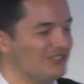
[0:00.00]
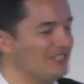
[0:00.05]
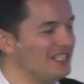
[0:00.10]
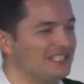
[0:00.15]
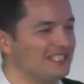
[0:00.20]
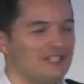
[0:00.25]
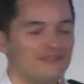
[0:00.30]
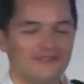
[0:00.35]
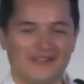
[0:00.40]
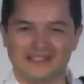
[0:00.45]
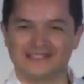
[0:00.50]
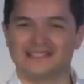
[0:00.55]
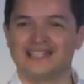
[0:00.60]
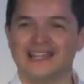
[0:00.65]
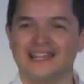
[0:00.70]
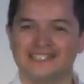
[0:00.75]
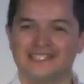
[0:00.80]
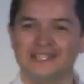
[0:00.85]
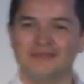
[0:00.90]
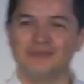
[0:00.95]
So this is
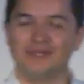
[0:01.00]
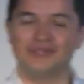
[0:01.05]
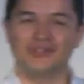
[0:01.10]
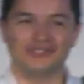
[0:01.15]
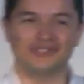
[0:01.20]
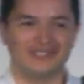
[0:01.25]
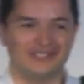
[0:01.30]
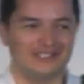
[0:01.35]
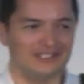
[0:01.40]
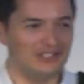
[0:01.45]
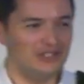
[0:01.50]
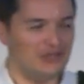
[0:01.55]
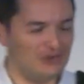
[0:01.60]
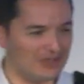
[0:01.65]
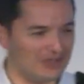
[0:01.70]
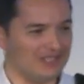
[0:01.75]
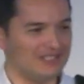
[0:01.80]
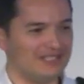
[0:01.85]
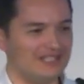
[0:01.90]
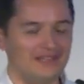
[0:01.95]
fantastic because
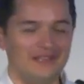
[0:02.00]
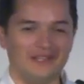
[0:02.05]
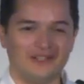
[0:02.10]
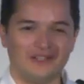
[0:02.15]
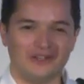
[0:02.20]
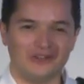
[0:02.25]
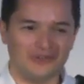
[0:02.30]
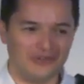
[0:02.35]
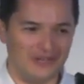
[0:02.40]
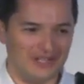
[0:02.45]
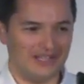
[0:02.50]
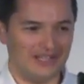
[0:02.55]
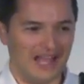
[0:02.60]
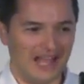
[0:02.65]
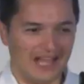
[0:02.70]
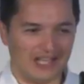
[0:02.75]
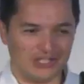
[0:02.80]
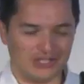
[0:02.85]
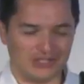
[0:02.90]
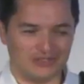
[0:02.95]
you can see the concrete
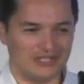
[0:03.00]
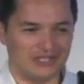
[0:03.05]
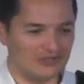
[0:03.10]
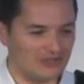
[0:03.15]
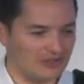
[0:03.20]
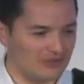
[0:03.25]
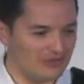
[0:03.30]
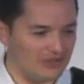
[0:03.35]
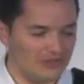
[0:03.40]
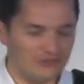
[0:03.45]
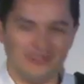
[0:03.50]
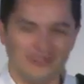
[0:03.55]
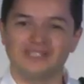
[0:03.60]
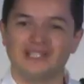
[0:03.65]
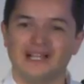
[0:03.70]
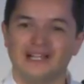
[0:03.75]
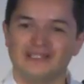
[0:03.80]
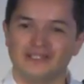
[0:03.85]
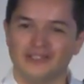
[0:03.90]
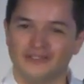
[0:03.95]
action, the concrete
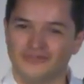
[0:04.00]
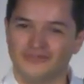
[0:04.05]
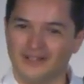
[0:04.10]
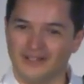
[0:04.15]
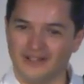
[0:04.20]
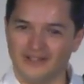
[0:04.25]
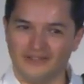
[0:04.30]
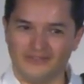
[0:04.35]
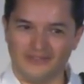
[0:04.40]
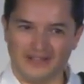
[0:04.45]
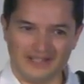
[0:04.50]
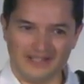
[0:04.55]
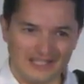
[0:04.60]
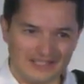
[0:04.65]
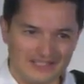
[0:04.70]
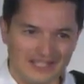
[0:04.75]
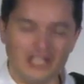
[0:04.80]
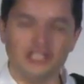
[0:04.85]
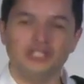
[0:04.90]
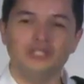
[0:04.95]
result of a, of
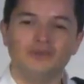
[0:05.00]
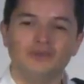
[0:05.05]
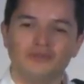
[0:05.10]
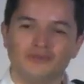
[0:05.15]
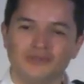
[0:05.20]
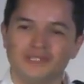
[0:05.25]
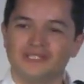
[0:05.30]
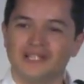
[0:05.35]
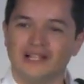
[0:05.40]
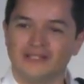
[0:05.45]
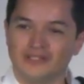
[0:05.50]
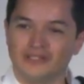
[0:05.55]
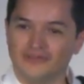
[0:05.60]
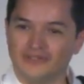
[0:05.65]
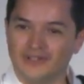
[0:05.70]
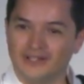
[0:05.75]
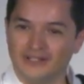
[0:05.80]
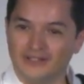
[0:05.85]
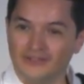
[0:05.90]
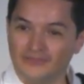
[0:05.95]
a, a tangible result
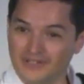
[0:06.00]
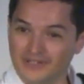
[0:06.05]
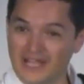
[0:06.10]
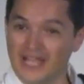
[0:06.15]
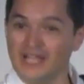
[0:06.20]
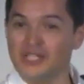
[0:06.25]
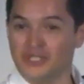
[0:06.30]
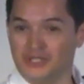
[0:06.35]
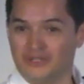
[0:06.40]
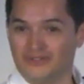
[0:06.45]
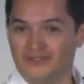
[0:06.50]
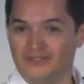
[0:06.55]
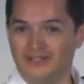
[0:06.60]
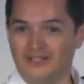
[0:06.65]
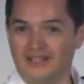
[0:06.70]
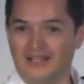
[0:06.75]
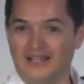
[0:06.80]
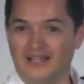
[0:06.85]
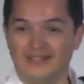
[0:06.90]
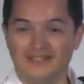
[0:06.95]
of, a, of an action.